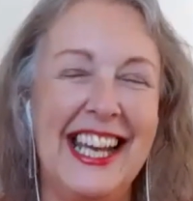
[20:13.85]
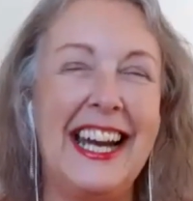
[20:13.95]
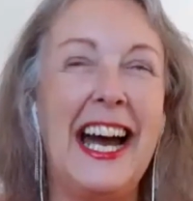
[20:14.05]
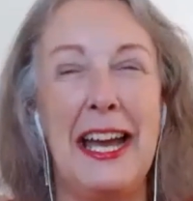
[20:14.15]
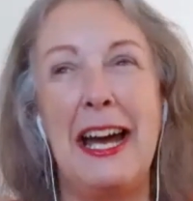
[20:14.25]

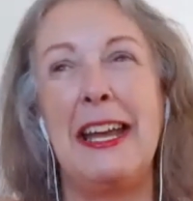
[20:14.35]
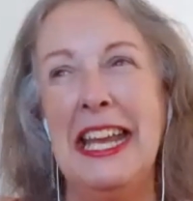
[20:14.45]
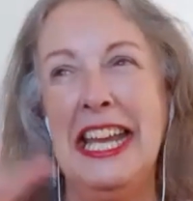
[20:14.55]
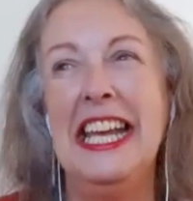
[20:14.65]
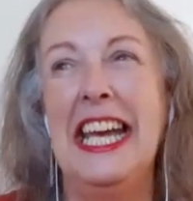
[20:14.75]

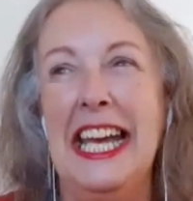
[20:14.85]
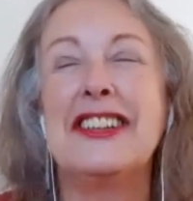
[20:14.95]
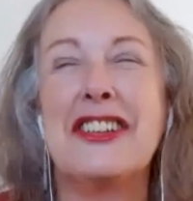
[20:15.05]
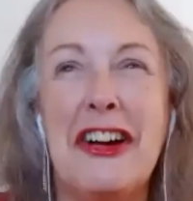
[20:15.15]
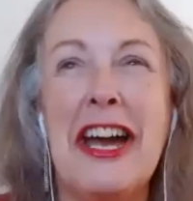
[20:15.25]
I
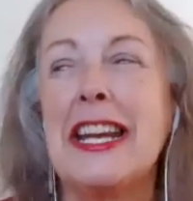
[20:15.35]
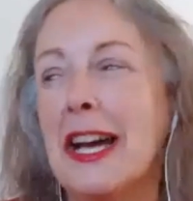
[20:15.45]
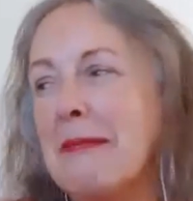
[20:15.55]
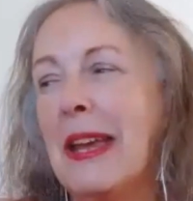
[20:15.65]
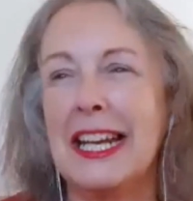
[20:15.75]
in trying,
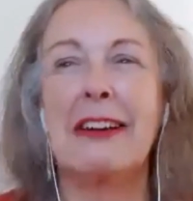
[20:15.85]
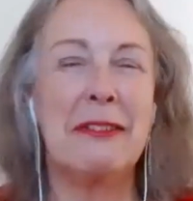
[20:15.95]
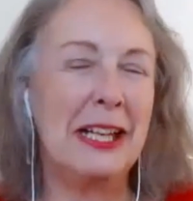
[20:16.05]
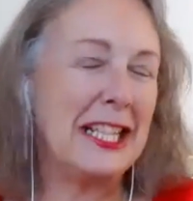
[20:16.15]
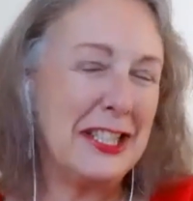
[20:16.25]
I mean,
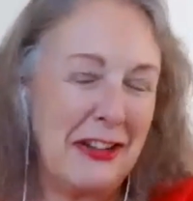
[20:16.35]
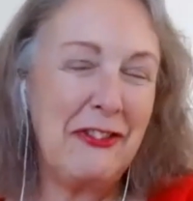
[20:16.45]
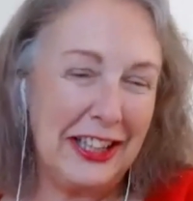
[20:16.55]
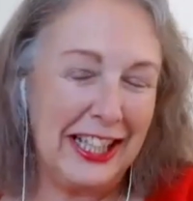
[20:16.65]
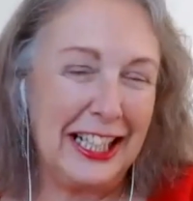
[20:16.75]
I will actually
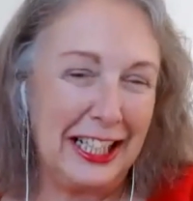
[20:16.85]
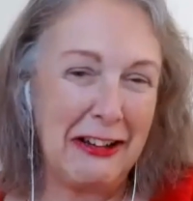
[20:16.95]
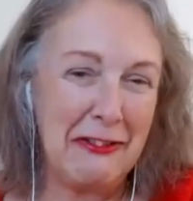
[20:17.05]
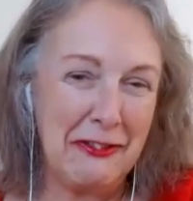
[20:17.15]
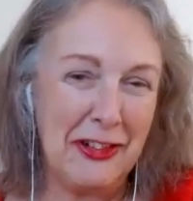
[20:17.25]
physically
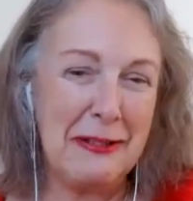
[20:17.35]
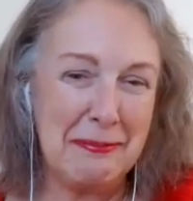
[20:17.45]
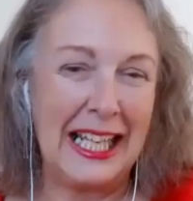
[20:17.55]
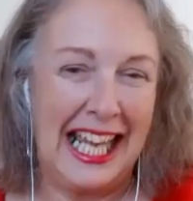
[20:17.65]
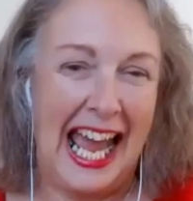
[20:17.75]
go and
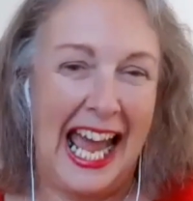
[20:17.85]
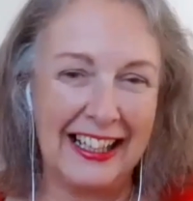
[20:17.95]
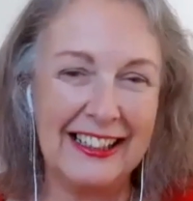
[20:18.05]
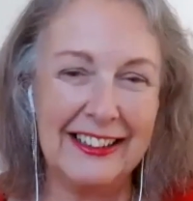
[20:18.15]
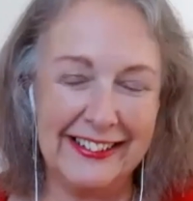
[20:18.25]
find my
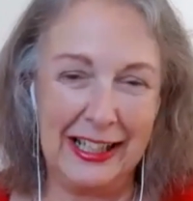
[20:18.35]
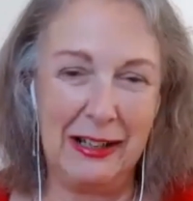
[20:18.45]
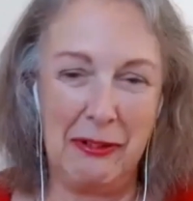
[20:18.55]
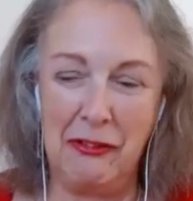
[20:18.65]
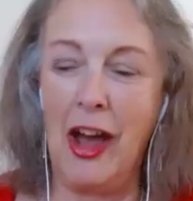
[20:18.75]
cat and
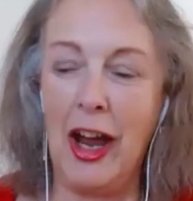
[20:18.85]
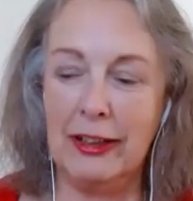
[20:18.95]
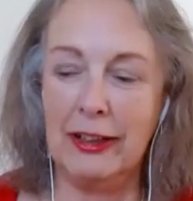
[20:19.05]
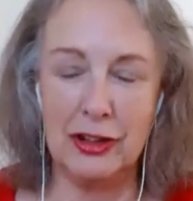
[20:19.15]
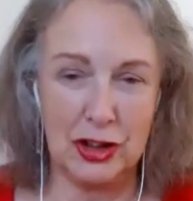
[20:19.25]
sit with
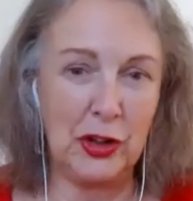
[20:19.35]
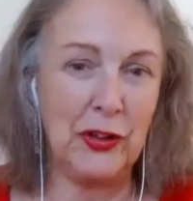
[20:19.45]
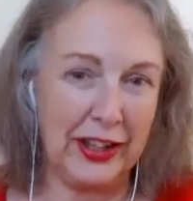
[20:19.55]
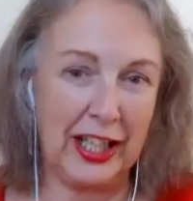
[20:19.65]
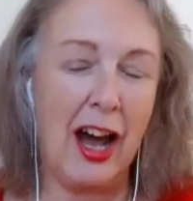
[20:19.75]
her and
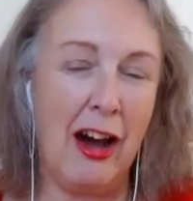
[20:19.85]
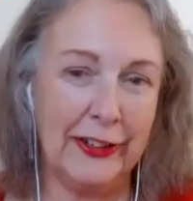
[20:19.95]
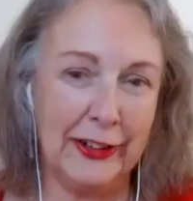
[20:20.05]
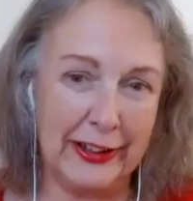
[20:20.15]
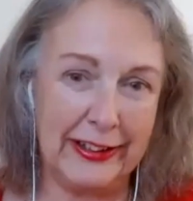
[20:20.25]
choose the
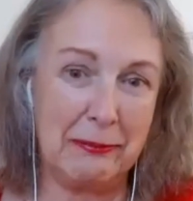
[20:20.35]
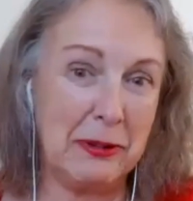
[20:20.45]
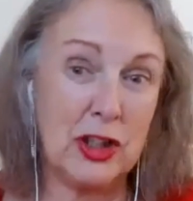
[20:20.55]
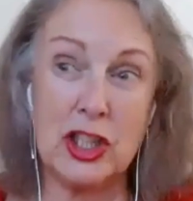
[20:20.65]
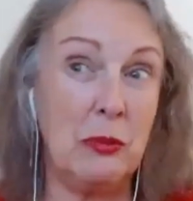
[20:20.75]
cards,
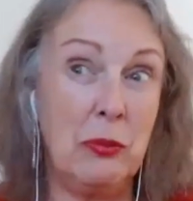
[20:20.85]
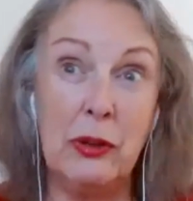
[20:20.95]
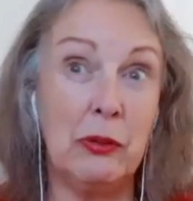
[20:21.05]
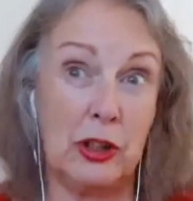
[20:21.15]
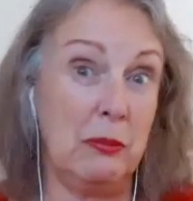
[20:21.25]
because she
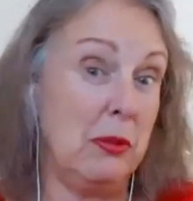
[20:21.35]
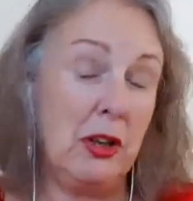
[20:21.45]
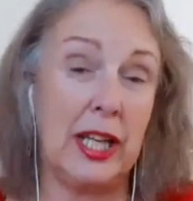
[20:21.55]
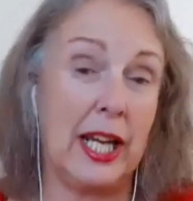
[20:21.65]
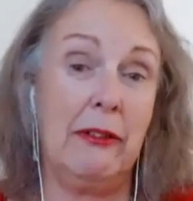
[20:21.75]
will
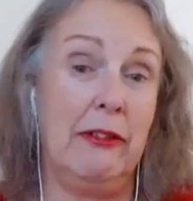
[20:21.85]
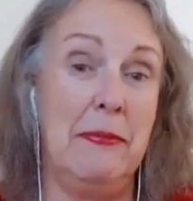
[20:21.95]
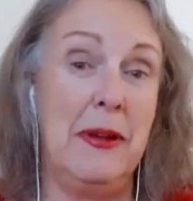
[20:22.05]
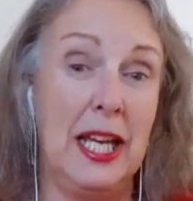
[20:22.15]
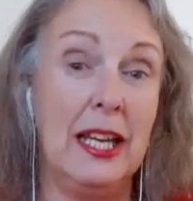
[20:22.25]
communicate
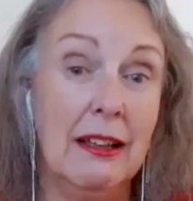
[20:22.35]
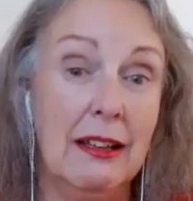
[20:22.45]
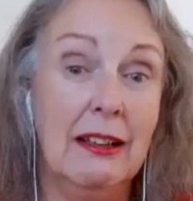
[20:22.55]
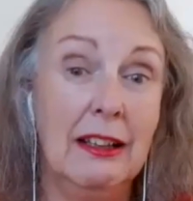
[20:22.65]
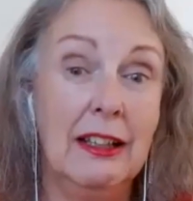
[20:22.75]
with me.